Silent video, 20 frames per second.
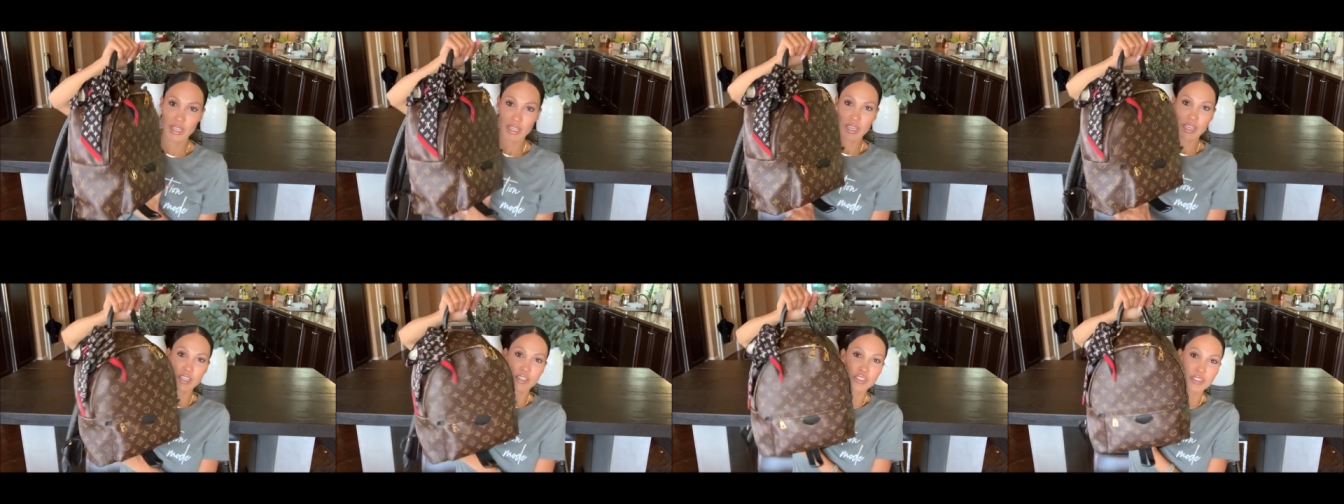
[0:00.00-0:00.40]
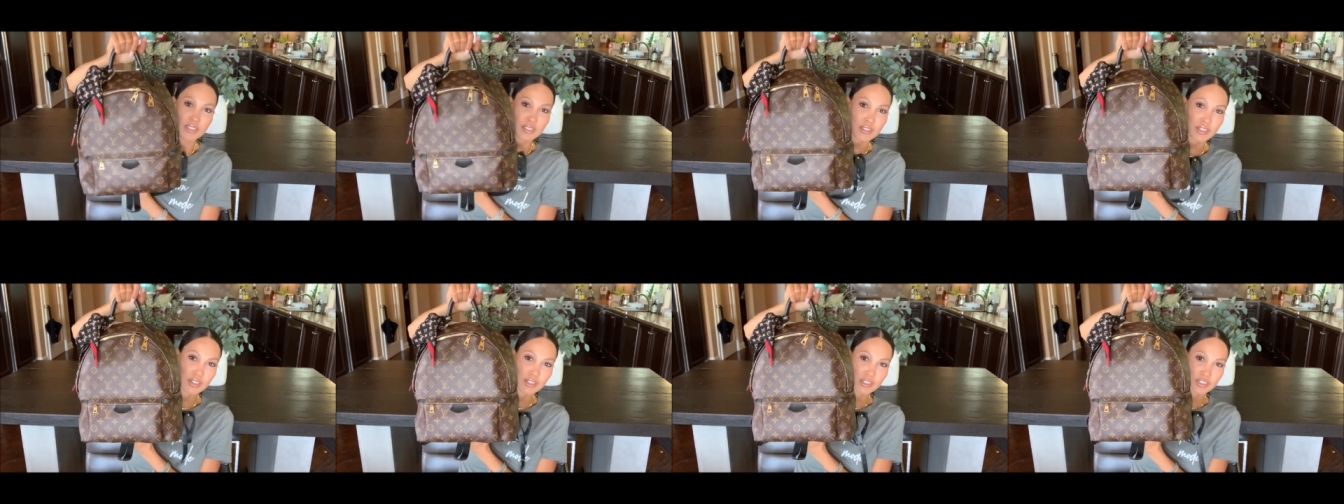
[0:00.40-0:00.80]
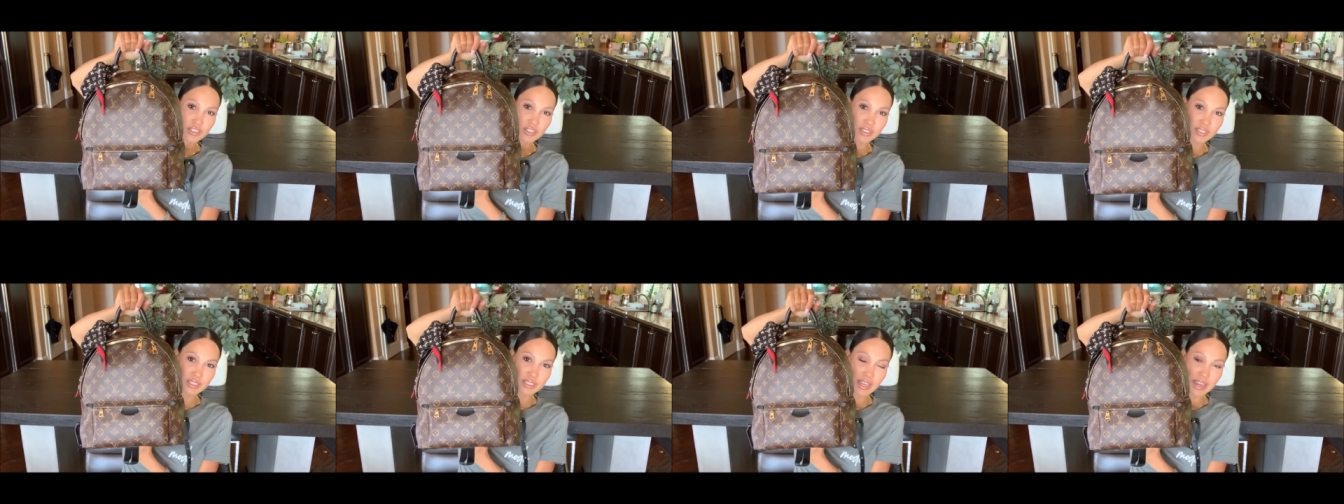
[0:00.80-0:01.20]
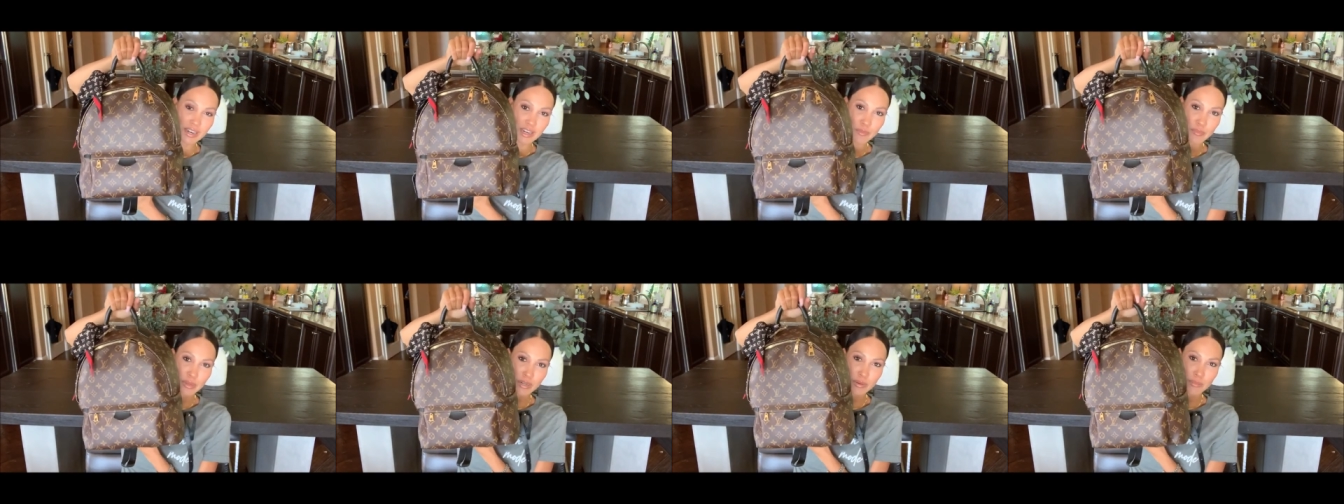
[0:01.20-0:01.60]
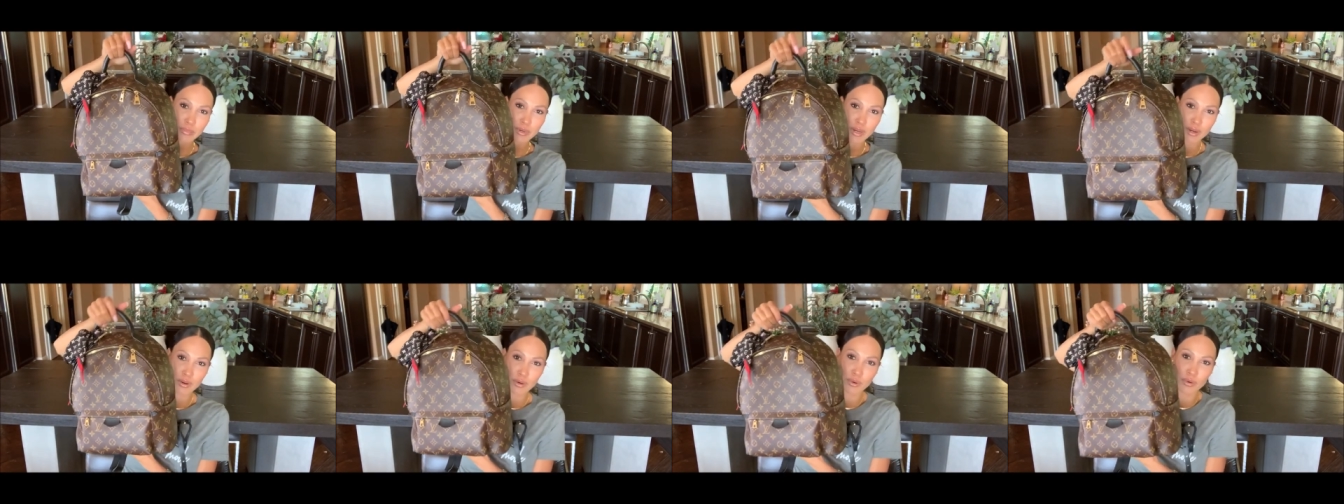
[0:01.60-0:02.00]
it just looks just tied up in a
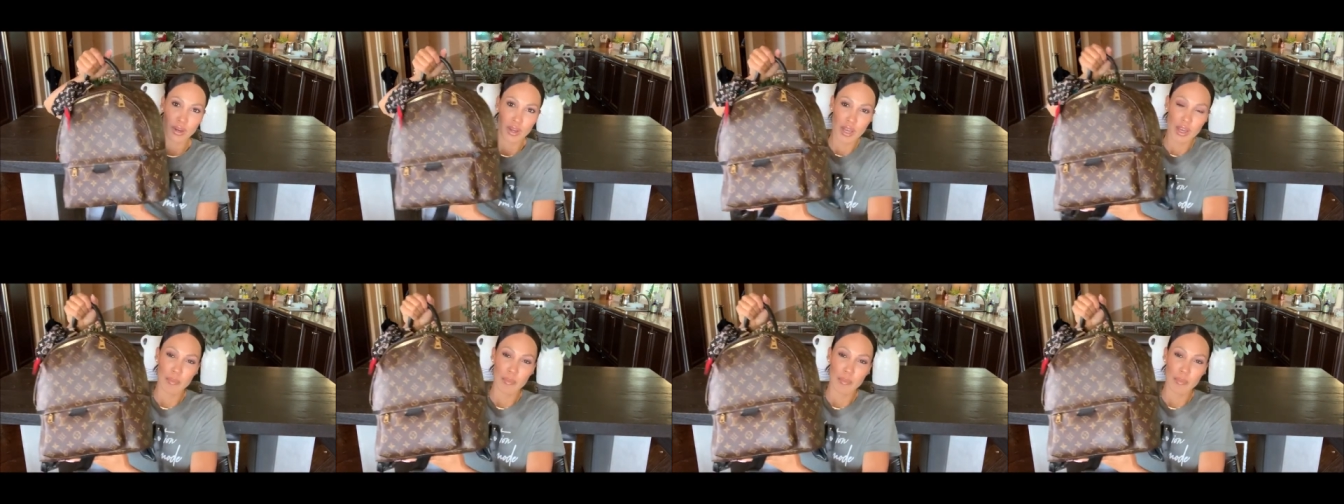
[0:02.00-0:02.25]
bow.